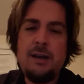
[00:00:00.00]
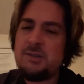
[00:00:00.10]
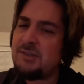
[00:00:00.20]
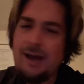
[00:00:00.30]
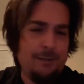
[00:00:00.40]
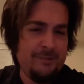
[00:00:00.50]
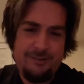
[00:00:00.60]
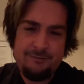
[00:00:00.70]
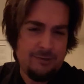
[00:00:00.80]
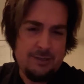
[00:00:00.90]
it's not
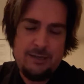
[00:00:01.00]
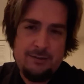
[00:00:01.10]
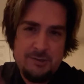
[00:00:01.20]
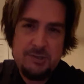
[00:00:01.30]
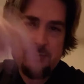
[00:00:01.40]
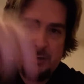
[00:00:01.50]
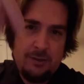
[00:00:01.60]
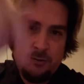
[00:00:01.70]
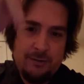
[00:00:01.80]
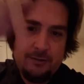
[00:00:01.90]
me okay this is
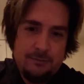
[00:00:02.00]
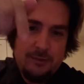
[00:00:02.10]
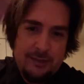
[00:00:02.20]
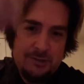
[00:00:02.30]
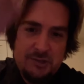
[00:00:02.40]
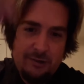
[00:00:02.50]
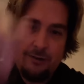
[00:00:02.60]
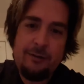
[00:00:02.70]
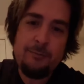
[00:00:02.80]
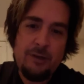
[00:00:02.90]
my only
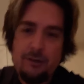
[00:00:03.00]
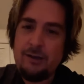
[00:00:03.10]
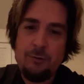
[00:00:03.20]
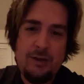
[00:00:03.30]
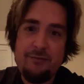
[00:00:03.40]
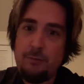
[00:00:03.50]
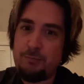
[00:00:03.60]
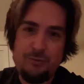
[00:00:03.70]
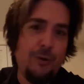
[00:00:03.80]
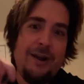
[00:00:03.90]
instagram i, I don't have a
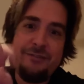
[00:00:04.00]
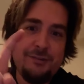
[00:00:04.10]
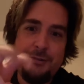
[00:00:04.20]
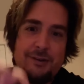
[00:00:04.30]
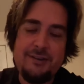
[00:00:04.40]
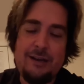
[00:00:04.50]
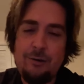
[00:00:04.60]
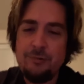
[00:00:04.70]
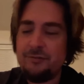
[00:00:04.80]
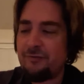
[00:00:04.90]
private
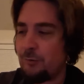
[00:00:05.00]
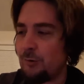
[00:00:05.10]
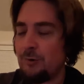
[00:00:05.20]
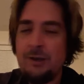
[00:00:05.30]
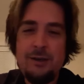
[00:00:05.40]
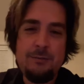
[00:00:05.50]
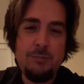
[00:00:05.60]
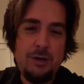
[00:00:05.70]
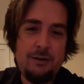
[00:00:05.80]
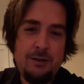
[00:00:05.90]
account for
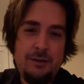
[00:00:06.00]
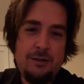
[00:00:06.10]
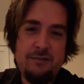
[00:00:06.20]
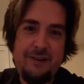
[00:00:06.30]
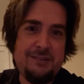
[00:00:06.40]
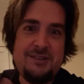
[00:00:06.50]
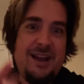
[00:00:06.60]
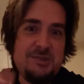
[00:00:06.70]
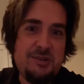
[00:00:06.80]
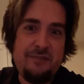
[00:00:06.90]
my
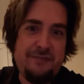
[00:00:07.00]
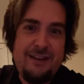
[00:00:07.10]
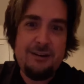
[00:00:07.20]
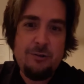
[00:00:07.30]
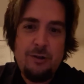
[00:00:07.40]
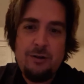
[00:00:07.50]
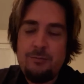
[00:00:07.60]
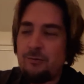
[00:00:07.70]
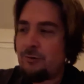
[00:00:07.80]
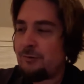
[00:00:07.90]
fantastic fan
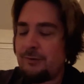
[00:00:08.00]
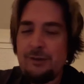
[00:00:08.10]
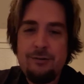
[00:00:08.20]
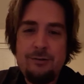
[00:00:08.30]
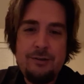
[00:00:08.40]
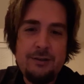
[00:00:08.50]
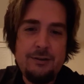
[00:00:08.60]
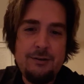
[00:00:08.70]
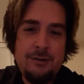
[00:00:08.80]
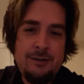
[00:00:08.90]
club or you know
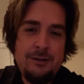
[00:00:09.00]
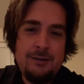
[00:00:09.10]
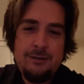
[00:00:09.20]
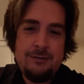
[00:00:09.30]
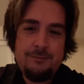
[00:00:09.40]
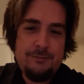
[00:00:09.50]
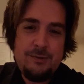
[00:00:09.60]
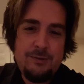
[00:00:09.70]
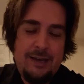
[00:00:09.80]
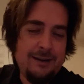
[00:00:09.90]
like a
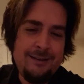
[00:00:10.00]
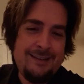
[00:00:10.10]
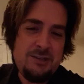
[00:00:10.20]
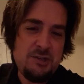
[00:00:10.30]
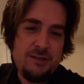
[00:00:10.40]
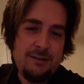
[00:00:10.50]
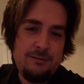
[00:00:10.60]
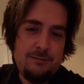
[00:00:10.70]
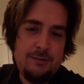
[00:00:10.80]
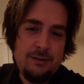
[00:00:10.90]
any of that shit
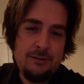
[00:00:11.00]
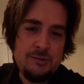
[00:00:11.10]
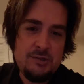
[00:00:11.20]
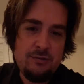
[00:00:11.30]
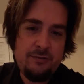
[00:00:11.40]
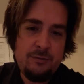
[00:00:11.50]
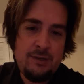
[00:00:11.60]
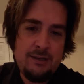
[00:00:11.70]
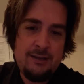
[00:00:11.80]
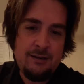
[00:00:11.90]
you know so if you
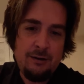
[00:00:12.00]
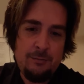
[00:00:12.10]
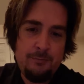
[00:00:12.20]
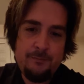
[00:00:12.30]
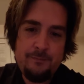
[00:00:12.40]
get hit up